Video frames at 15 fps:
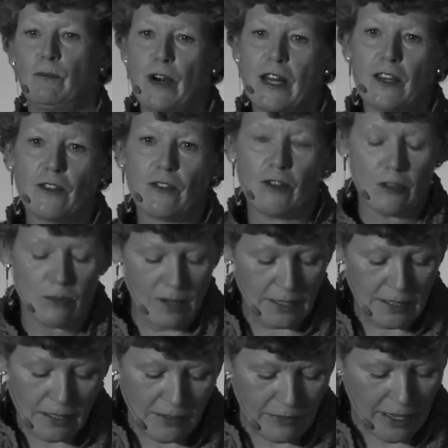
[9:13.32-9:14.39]
breakthrough
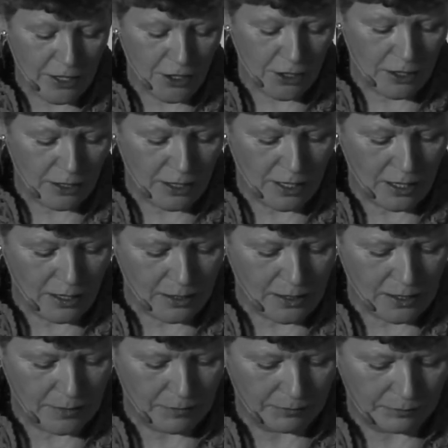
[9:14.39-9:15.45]
and innovation
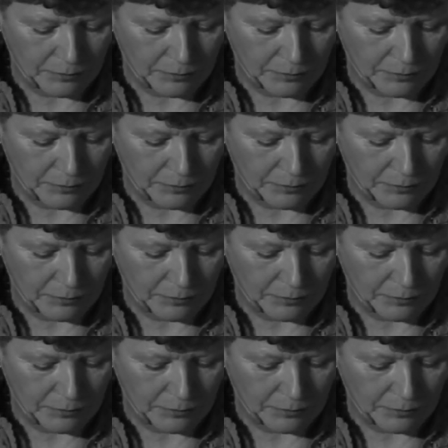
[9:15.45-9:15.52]
occurs.